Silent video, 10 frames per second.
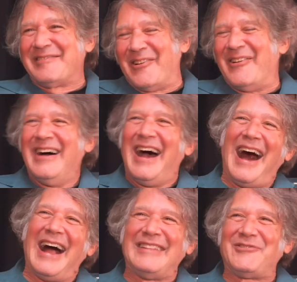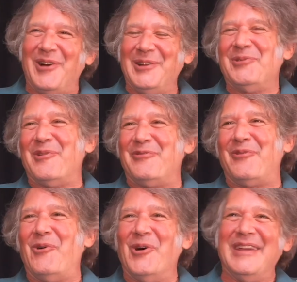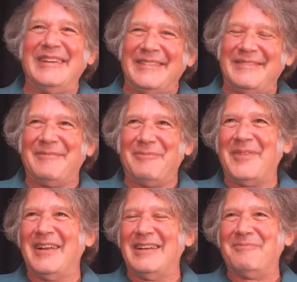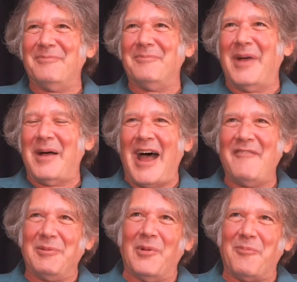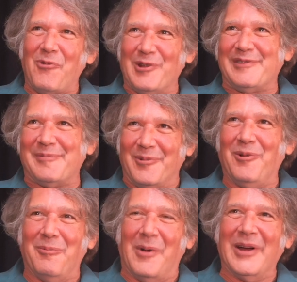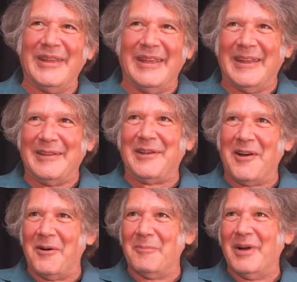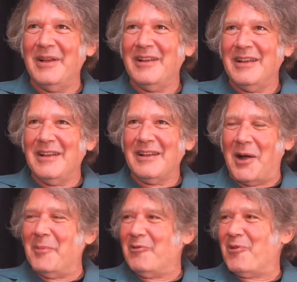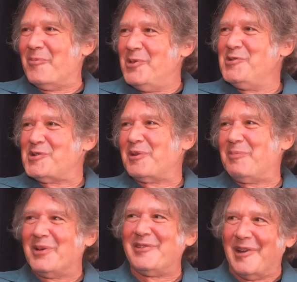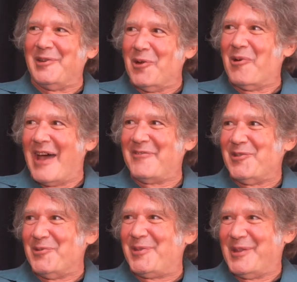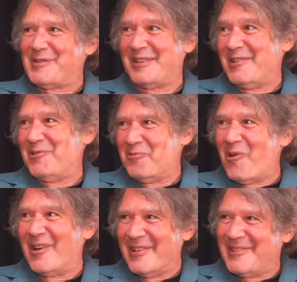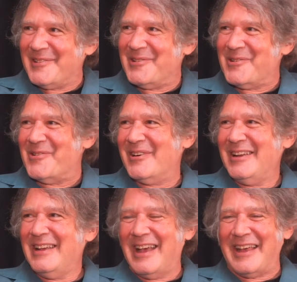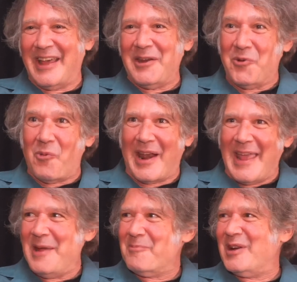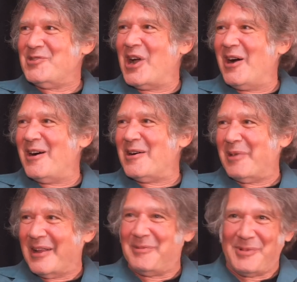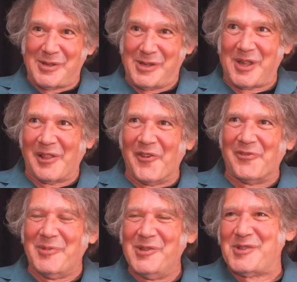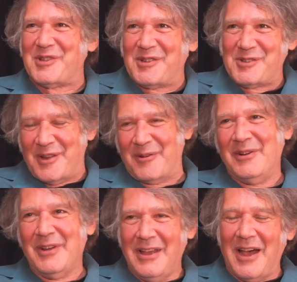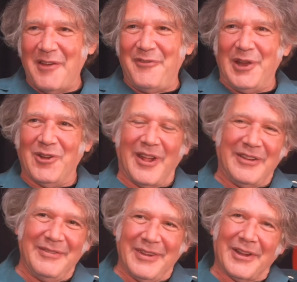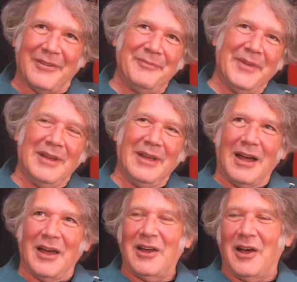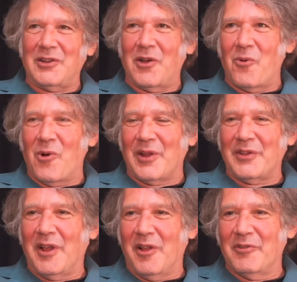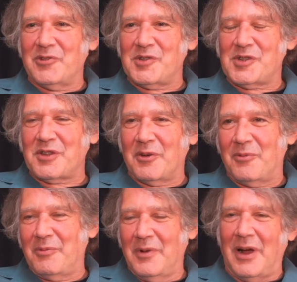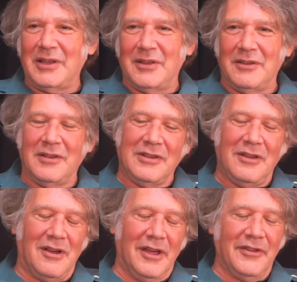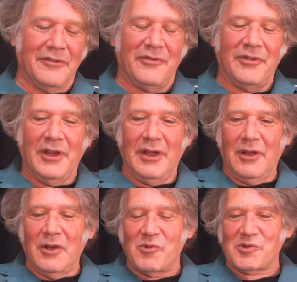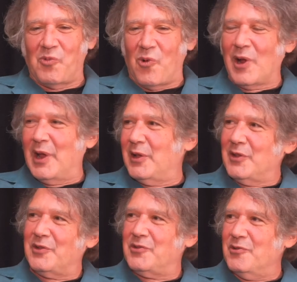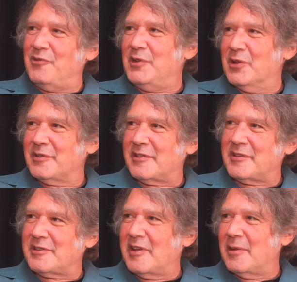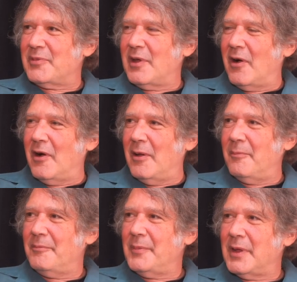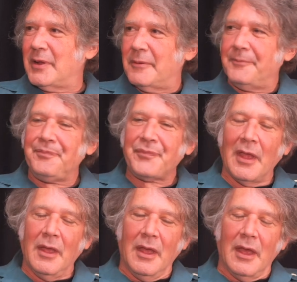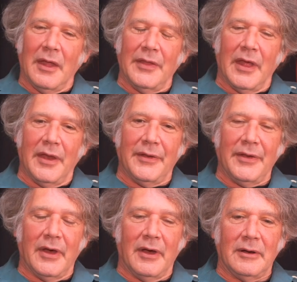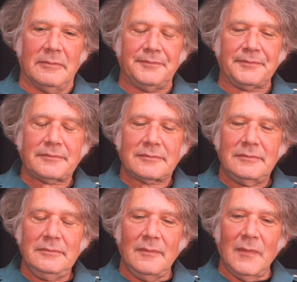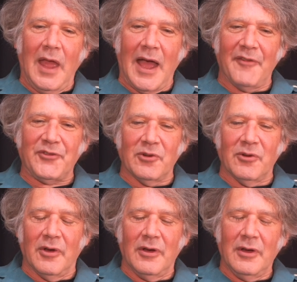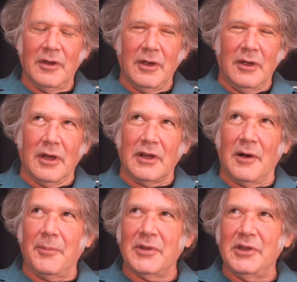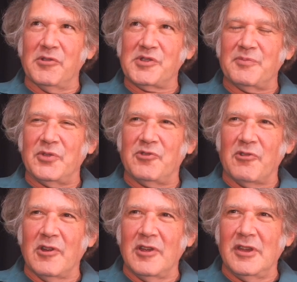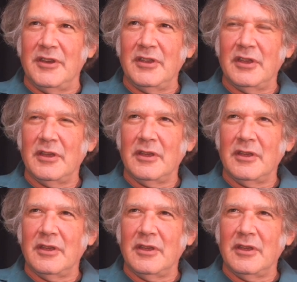so I try to avoid having my principal money income coming from music because I knew I'd have to do things that I didn't want to do, mm-hmm. and I didn't want to hate my job because I loved music. So I figured I'd you know I, would go work in television. So I kind of was working in two fields at the same mm-hmm. time, mm-hmm. you know, and then um, after a couple of years in Madrid.